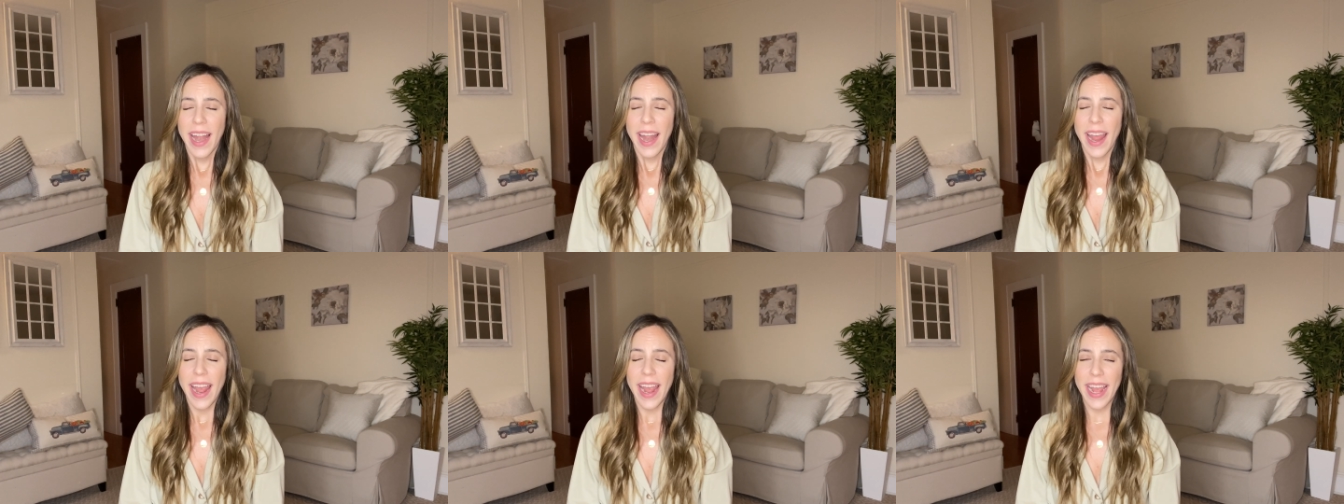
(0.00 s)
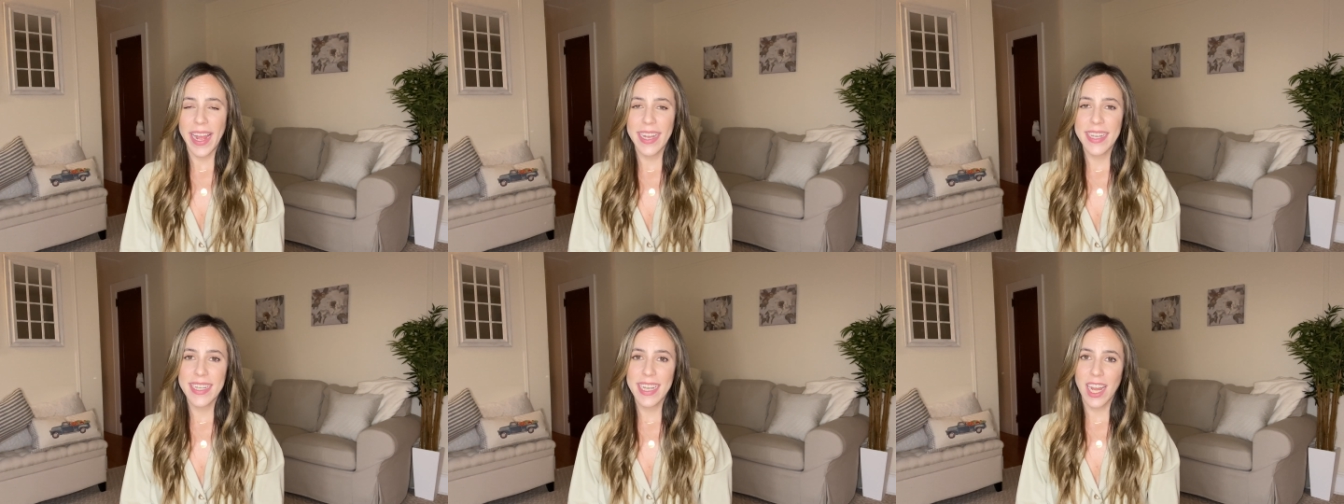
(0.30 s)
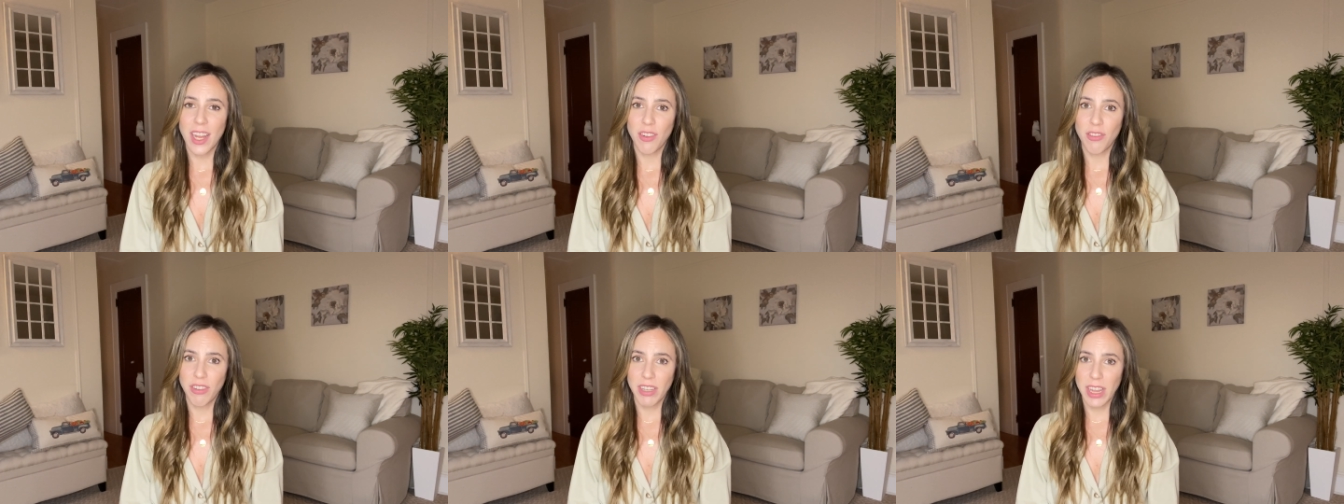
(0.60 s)
and
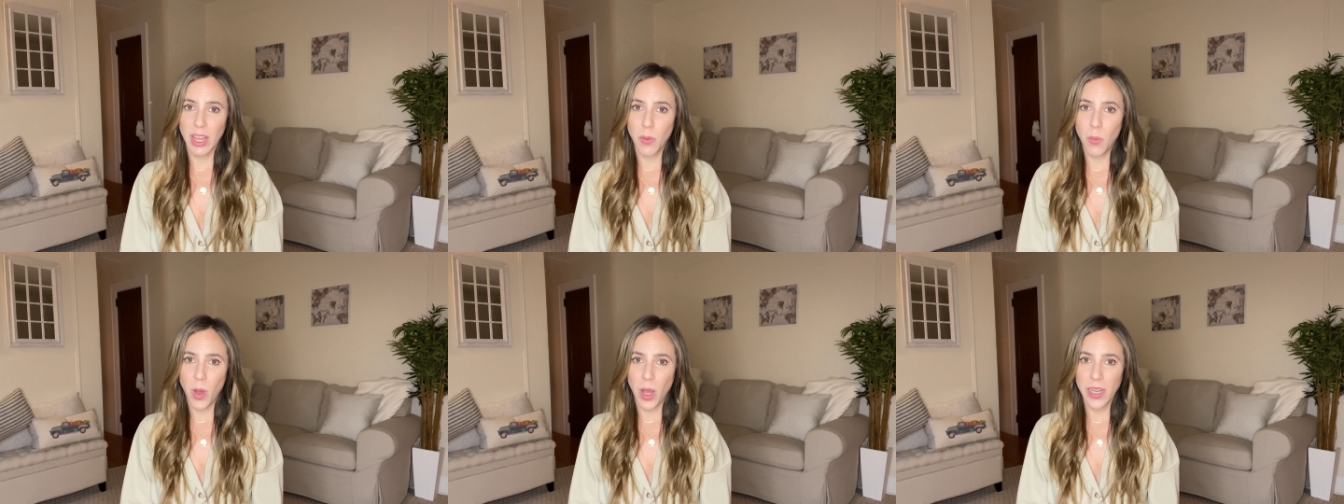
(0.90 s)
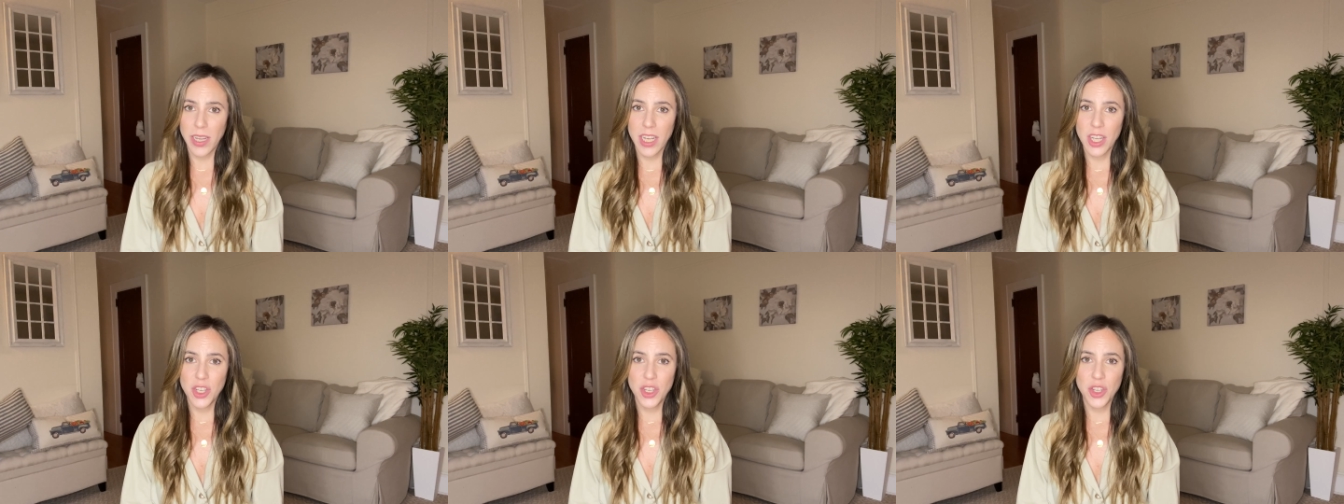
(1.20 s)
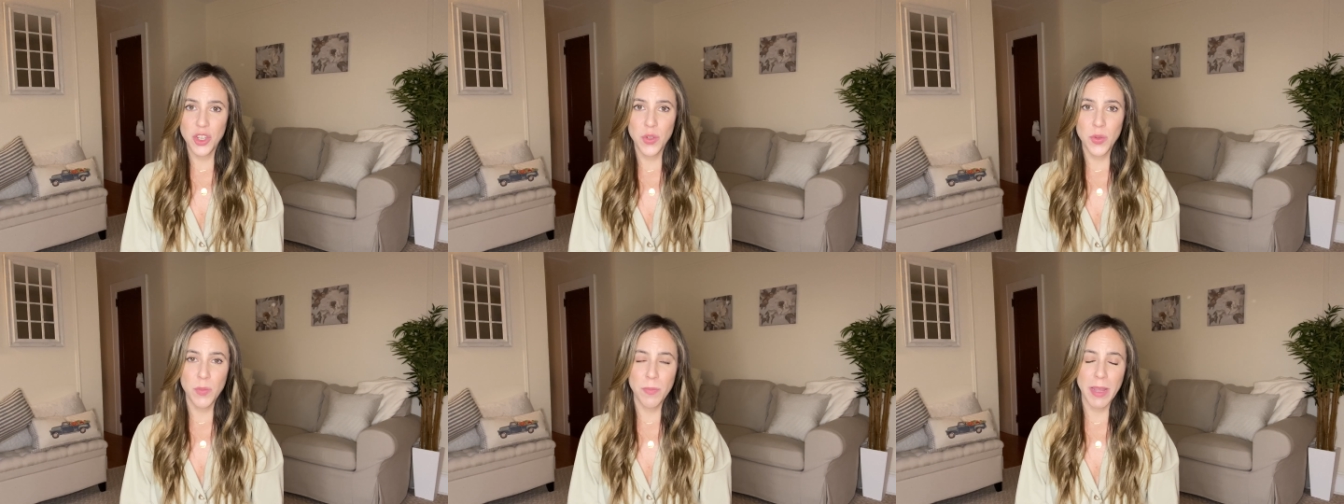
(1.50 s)
I really wanted
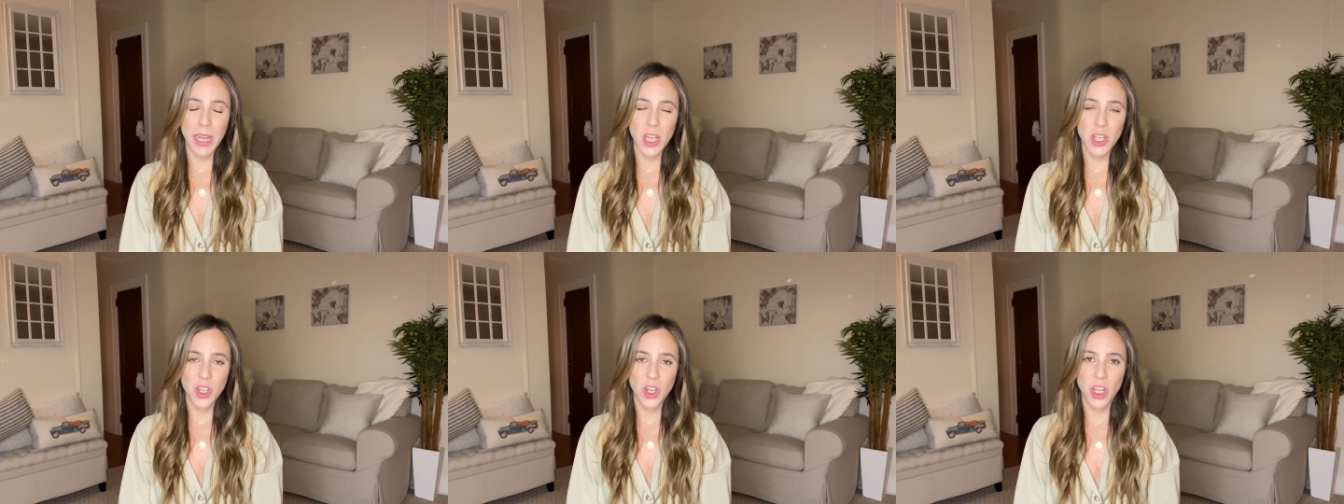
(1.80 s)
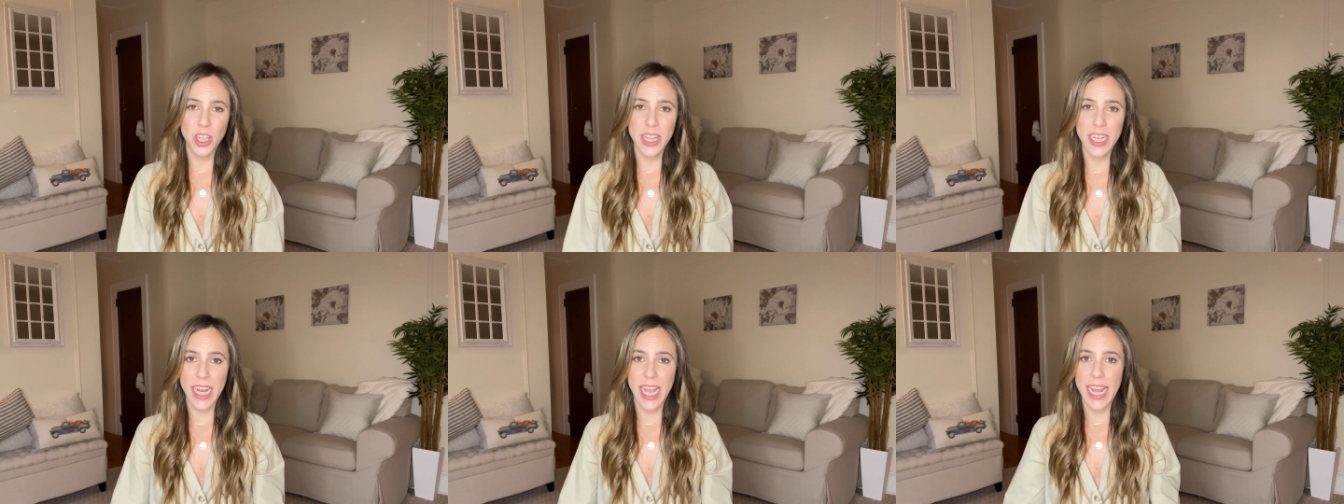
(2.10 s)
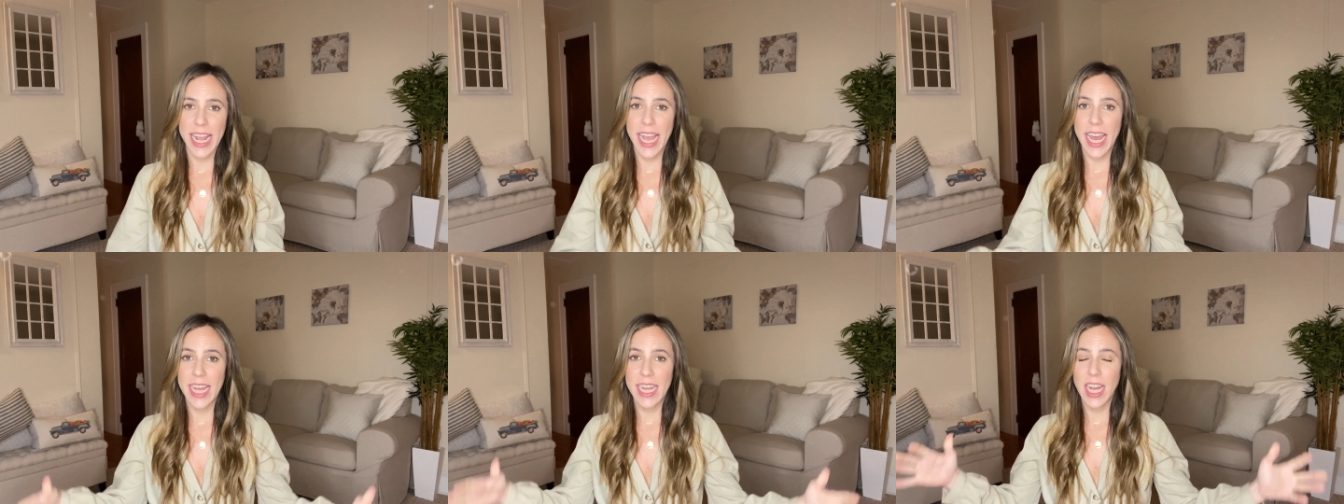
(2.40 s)
to make sure that I
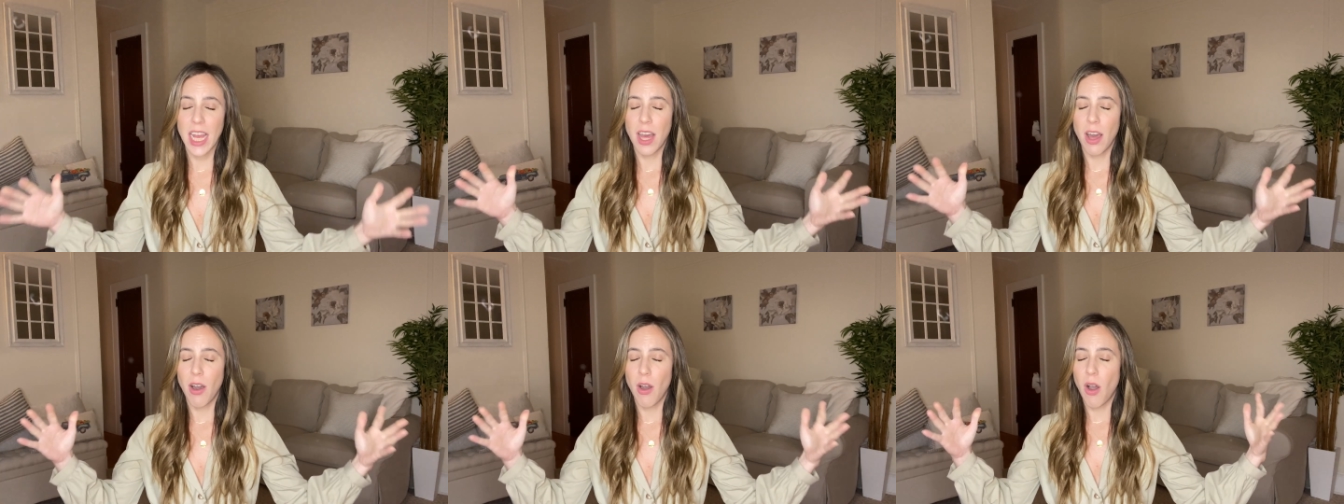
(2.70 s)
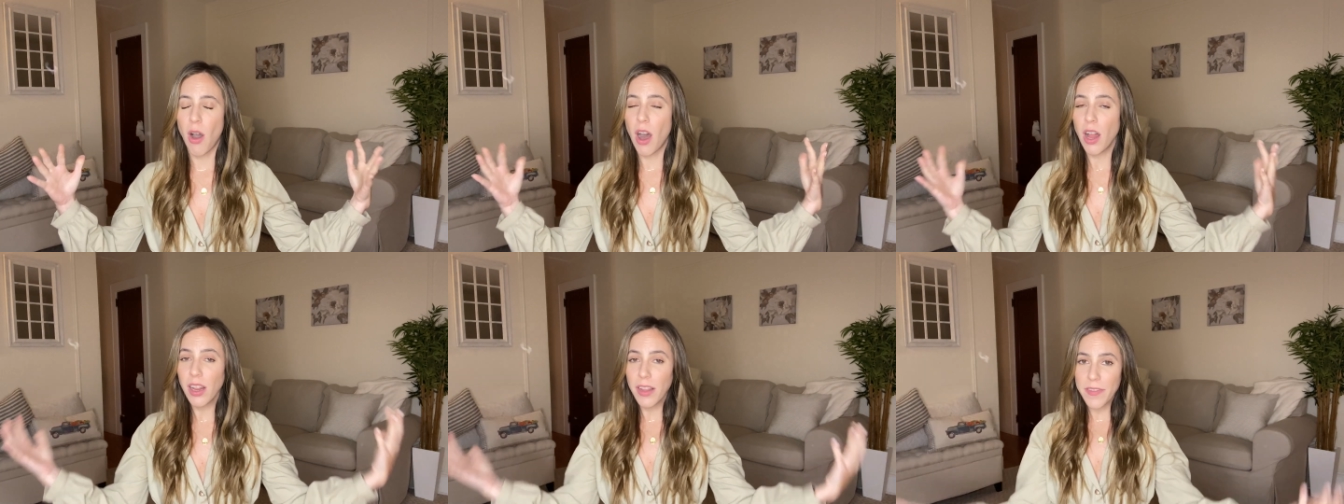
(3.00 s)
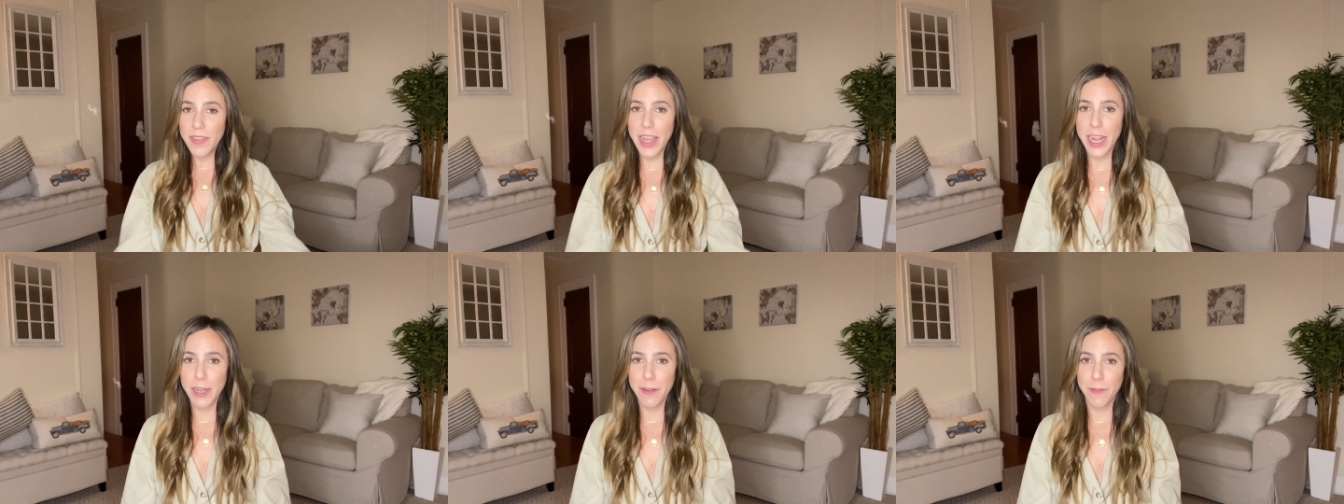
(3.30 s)
had all of
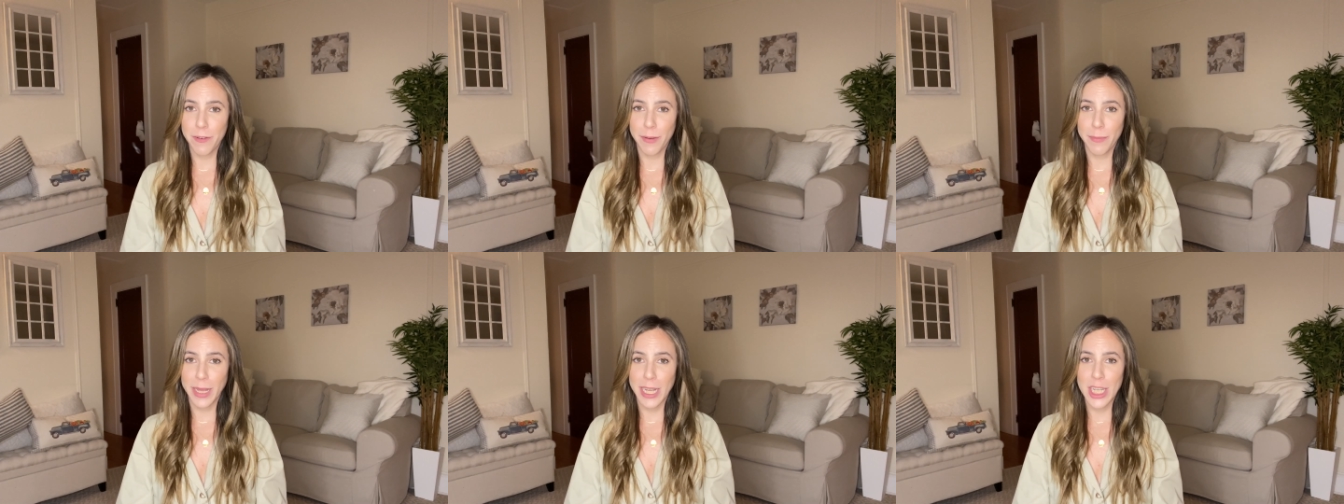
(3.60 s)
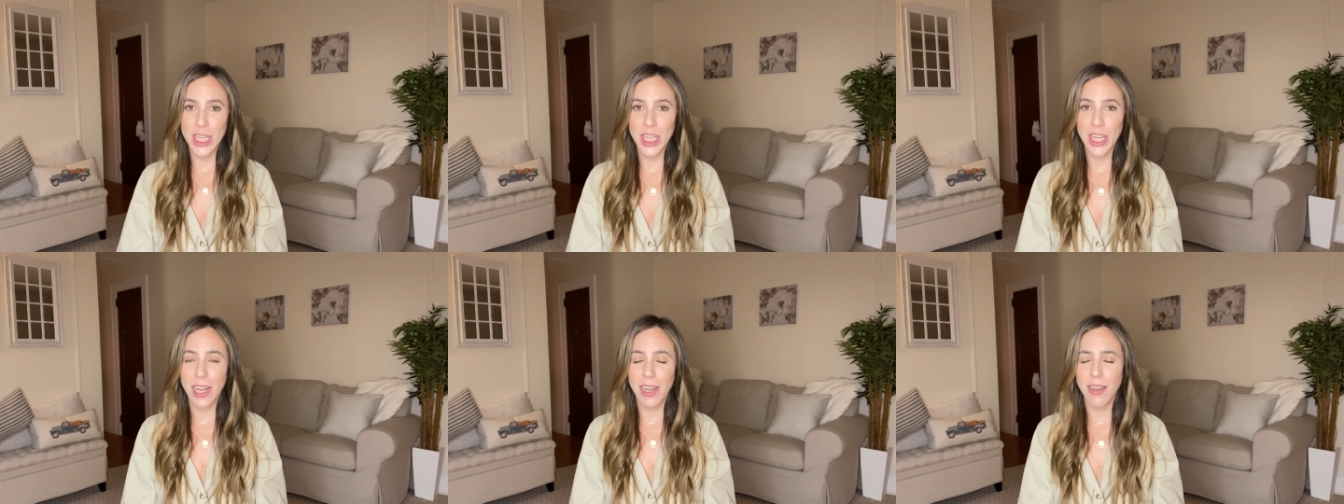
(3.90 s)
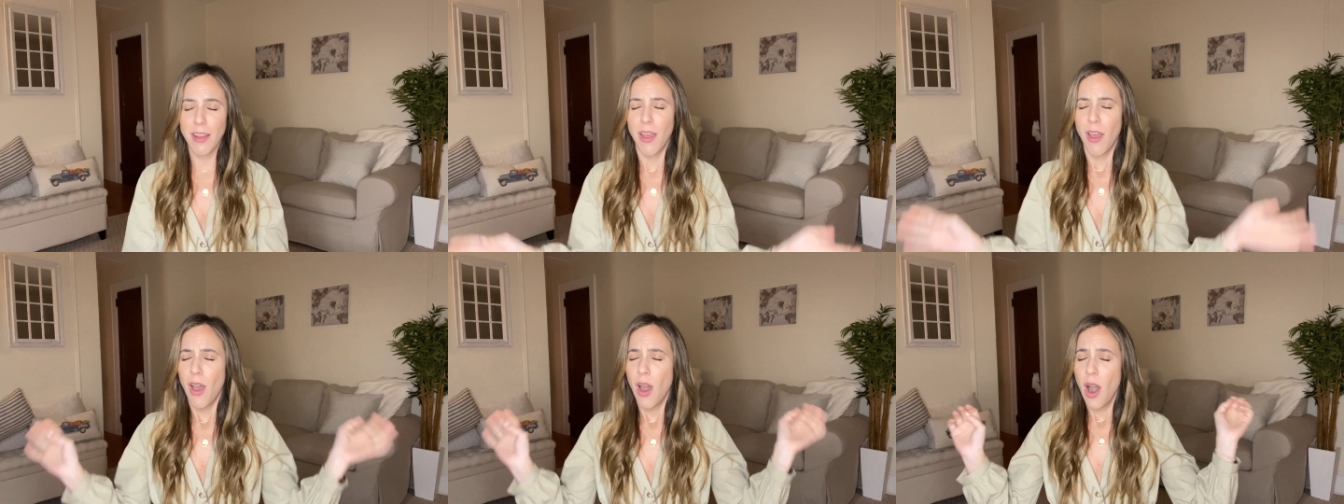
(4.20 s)
the information,